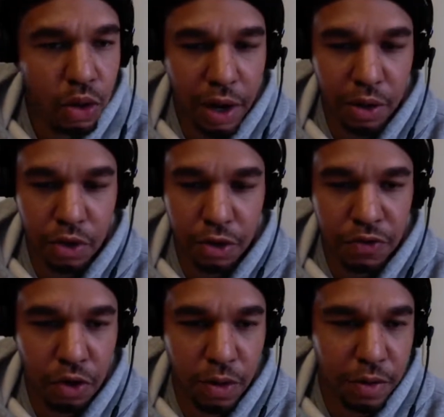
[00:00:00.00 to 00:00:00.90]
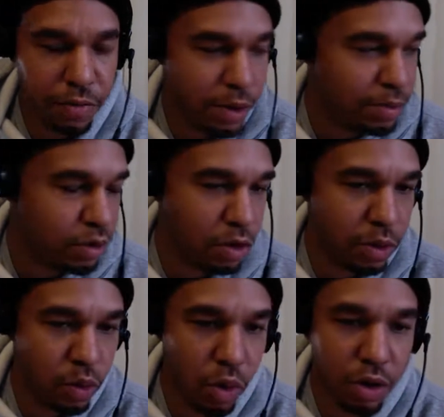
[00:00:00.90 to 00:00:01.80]
I don't know if people know,
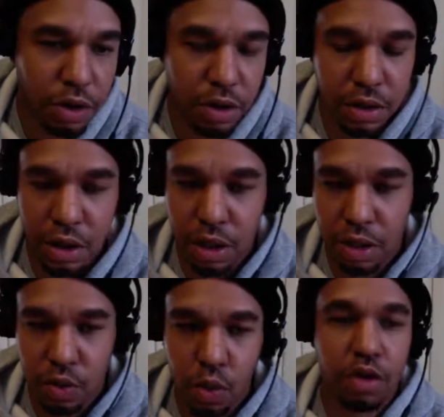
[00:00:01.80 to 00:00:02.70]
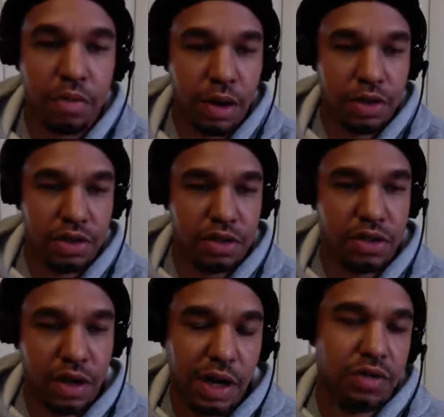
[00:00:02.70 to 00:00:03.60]
but Warner Brothers just
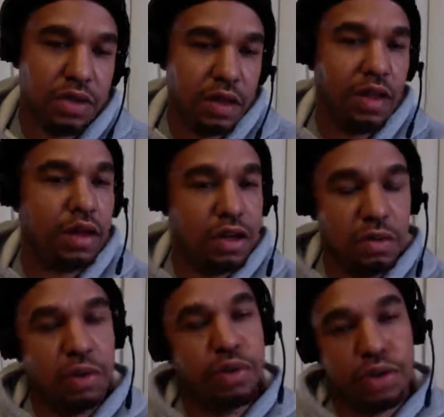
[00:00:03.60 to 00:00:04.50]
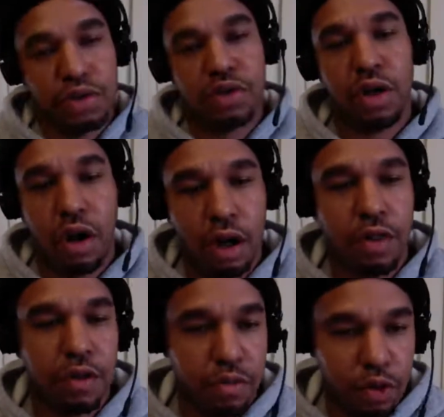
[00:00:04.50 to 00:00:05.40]
announced that they're going to be releasing all
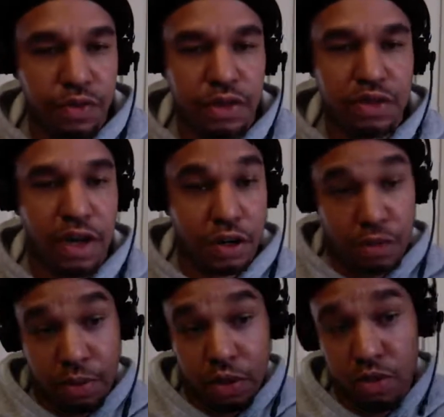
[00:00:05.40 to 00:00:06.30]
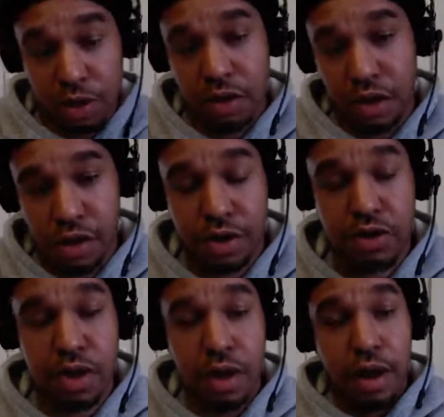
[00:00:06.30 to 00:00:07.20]
their movies that are supposed to be in
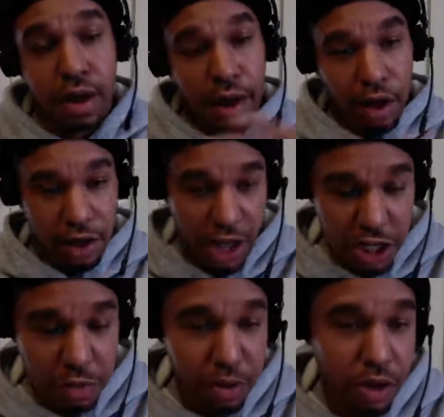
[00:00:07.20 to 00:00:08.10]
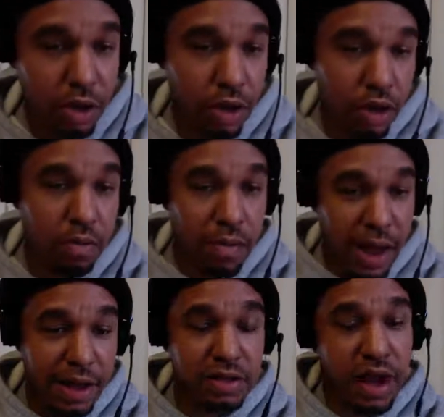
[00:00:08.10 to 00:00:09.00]
theaters on HBO Go
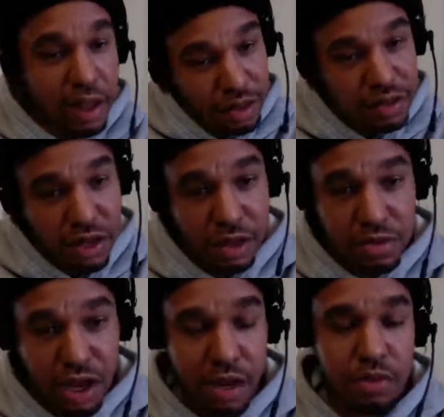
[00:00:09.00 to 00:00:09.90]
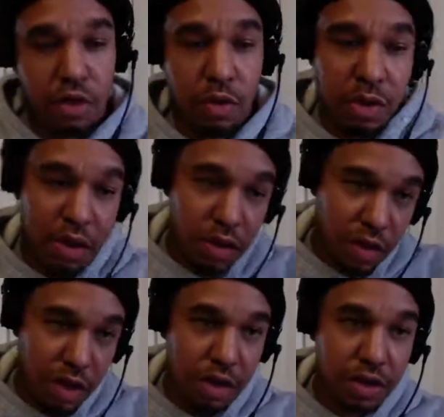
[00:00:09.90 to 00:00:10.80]
Max at the same time. So they'll be in the
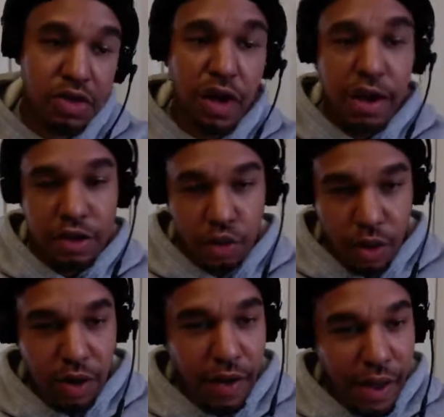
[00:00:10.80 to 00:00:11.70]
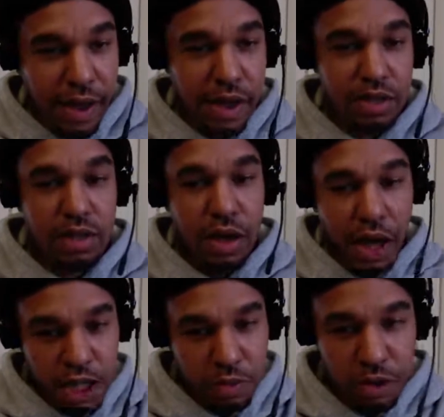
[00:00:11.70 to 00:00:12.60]
theaters as well as
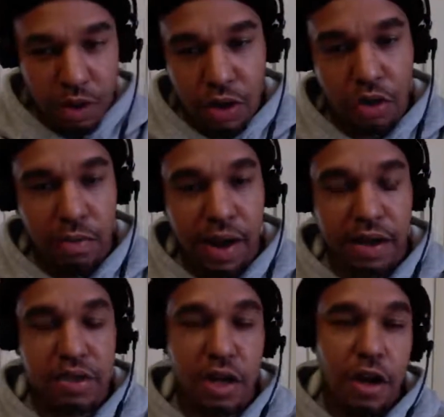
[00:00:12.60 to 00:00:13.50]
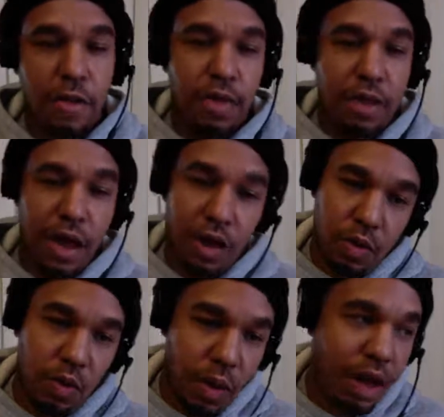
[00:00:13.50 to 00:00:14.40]
HBO Go Max.
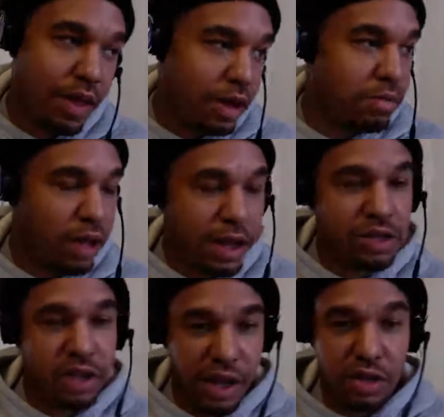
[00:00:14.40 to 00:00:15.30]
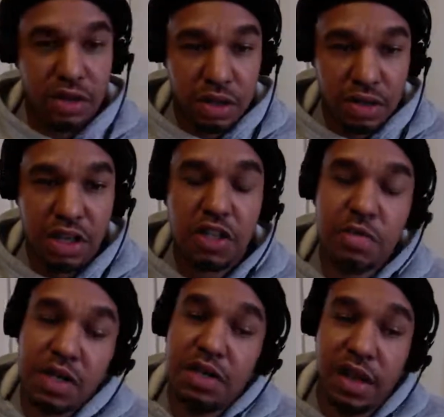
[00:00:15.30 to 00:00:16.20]
Now, why that applies to AT&T is
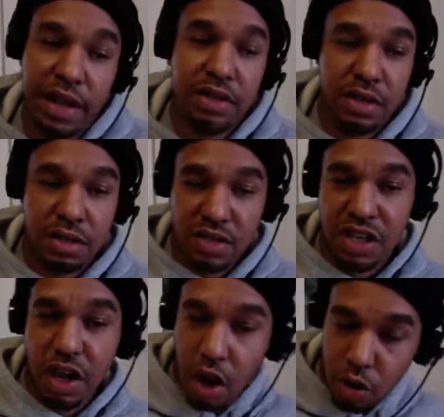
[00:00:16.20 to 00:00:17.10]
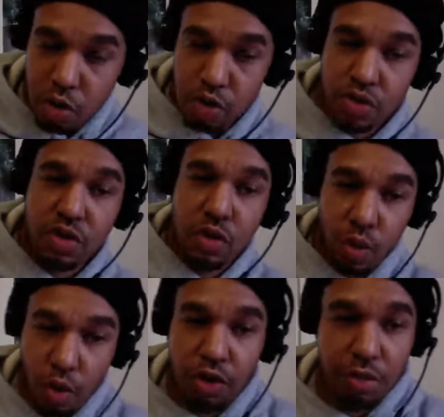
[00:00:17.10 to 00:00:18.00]
because AT&T owns
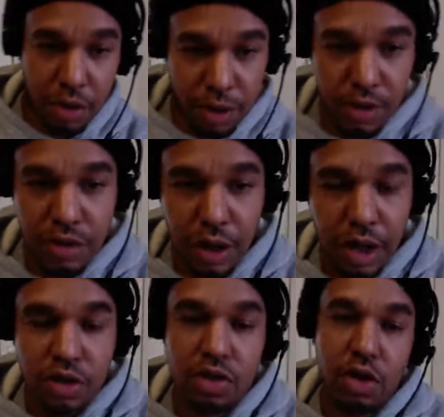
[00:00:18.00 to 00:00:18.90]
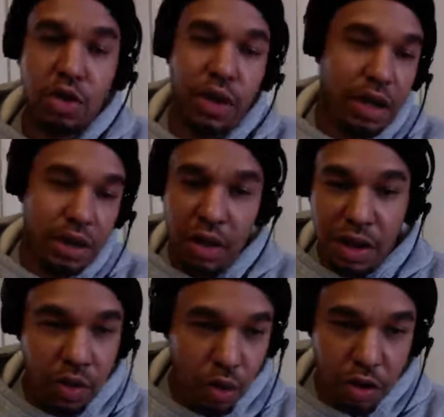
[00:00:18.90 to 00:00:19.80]
Warner Brothers. So anything
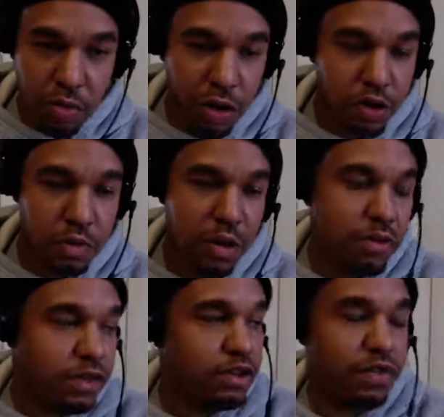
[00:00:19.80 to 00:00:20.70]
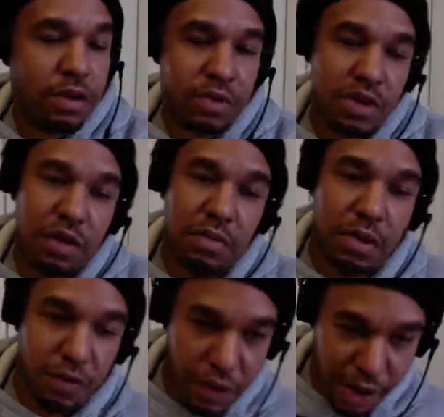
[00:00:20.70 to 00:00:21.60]
that Warner Brothers benefits from is going to
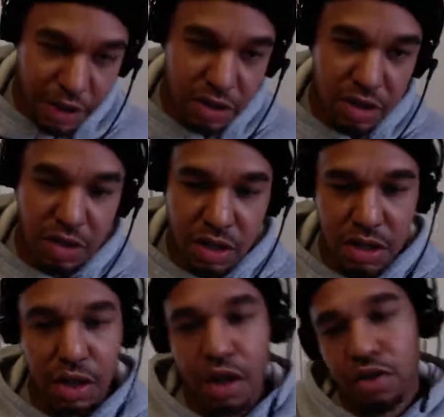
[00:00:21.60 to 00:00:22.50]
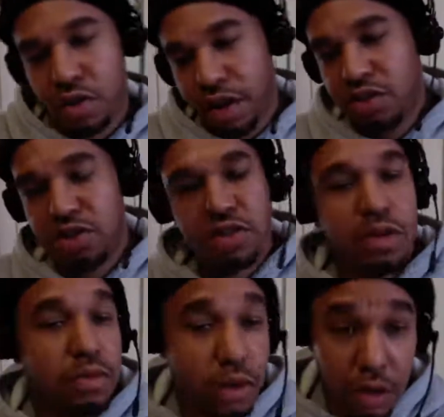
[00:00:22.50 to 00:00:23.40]
benefit AT&T. So that's just
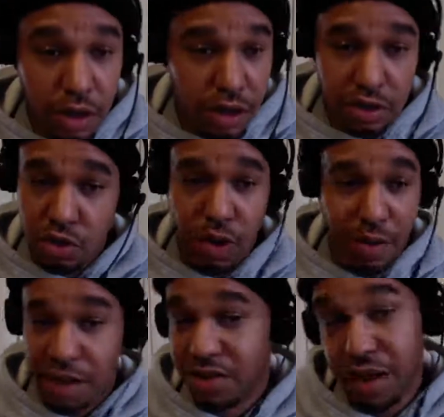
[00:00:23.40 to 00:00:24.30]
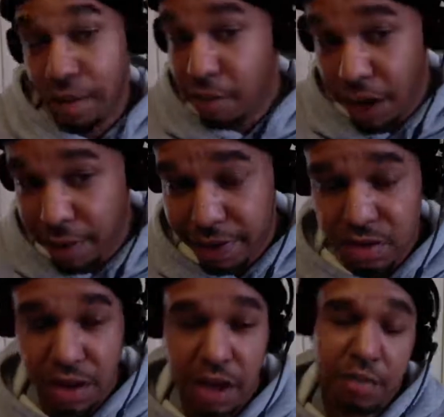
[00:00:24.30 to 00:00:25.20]
something to look into. I'm not saying buy that
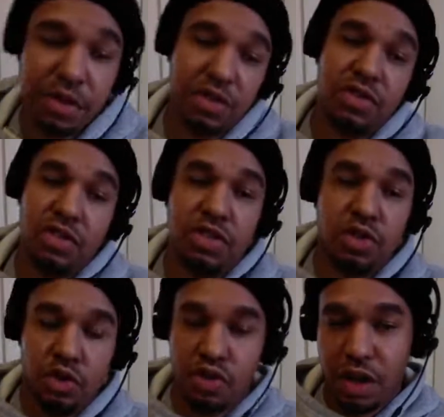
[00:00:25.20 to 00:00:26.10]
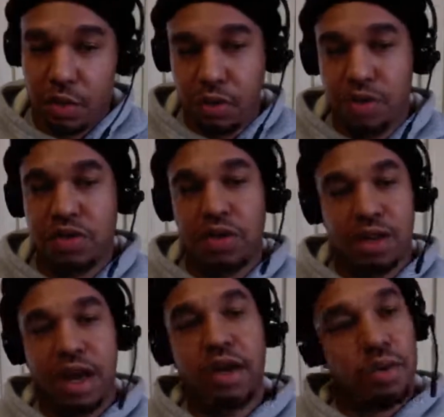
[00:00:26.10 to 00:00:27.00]
stock, but this is just news that we recently
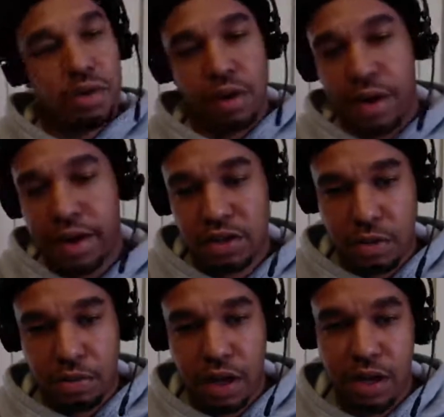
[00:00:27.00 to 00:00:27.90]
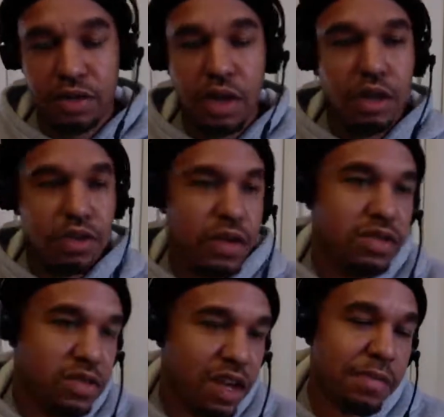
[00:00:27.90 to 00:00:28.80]
got within the last couple of days. So
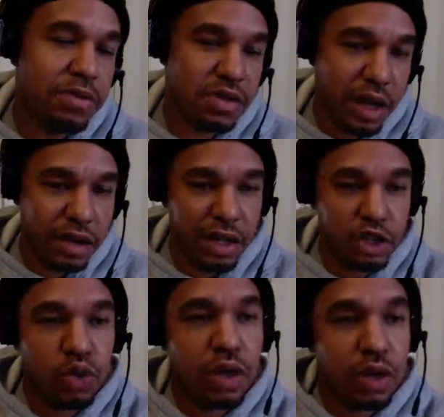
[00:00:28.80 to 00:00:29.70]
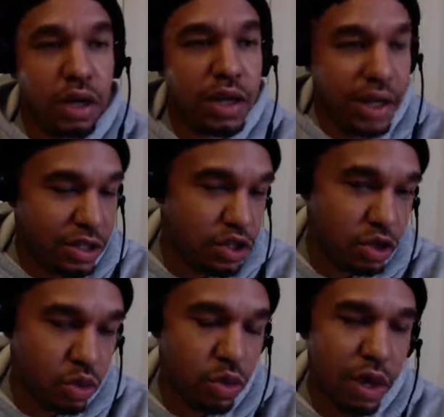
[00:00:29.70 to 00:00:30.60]
that's the type of stock that you can look
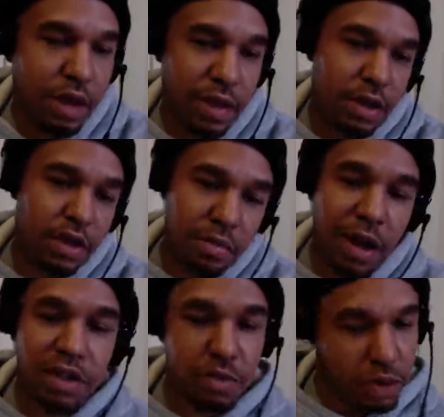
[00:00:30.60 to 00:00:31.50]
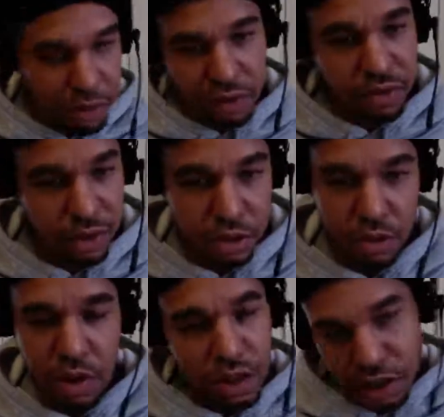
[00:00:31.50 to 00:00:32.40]
into that could possibly benefit you.
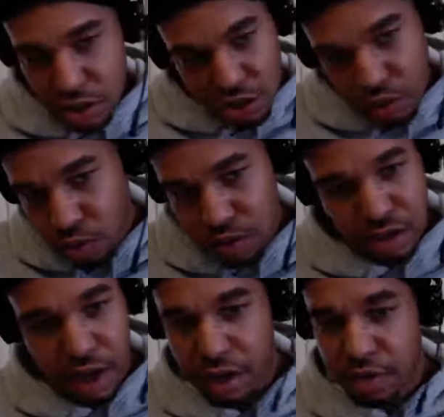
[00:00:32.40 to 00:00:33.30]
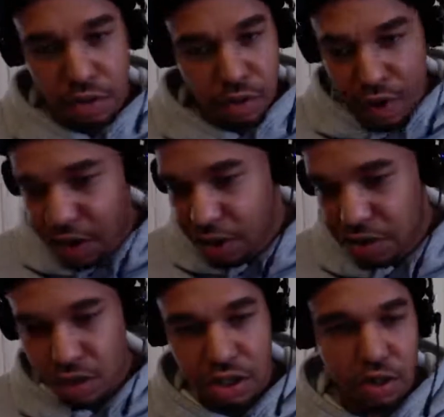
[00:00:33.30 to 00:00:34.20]
That's just one stock.
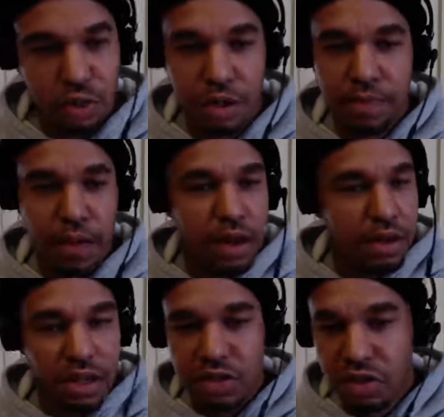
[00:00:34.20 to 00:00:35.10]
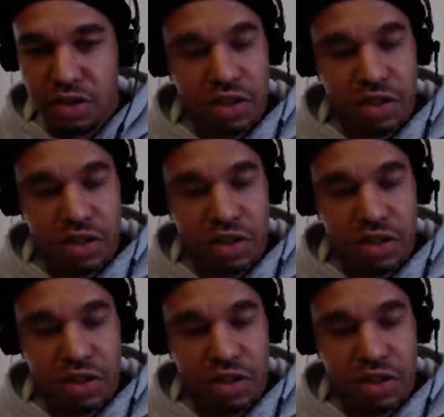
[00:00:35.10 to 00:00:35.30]
Nike's a good one. Disney